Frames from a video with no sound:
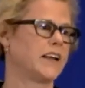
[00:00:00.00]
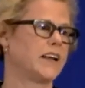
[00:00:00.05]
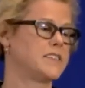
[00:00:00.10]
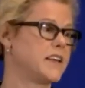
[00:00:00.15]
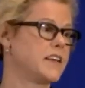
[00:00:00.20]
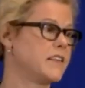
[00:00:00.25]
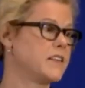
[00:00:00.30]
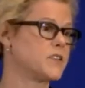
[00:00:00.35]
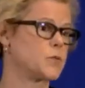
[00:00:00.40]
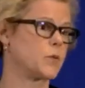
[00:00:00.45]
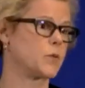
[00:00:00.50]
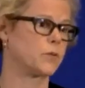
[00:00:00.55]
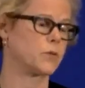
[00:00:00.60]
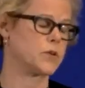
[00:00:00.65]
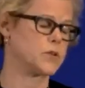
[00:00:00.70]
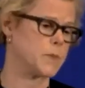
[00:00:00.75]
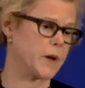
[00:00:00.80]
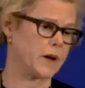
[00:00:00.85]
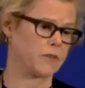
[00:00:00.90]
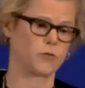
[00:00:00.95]
And I say this
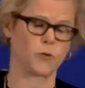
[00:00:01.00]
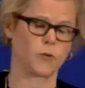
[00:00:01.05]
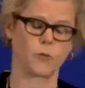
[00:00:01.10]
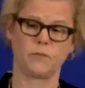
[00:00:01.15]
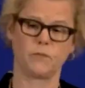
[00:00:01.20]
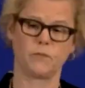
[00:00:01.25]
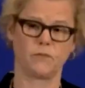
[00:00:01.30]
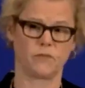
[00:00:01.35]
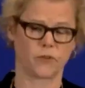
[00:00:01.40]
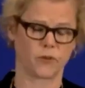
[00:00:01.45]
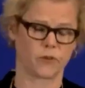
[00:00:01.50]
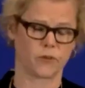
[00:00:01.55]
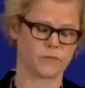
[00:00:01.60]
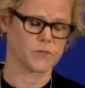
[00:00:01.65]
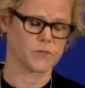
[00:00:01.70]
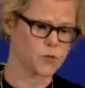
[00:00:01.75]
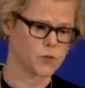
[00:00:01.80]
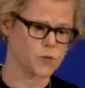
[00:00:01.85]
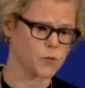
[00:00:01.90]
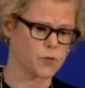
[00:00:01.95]
with respect for
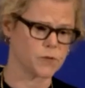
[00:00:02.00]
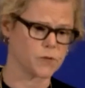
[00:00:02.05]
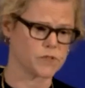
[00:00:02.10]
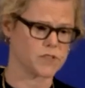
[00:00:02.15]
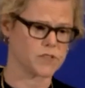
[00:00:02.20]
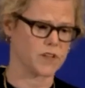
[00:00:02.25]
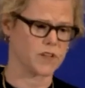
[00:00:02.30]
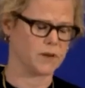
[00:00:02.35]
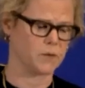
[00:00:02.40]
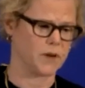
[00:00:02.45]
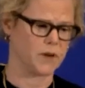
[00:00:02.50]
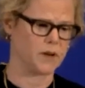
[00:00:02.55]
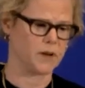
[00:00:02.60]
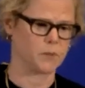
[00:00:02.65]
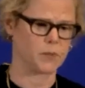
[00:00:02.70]
for schools and,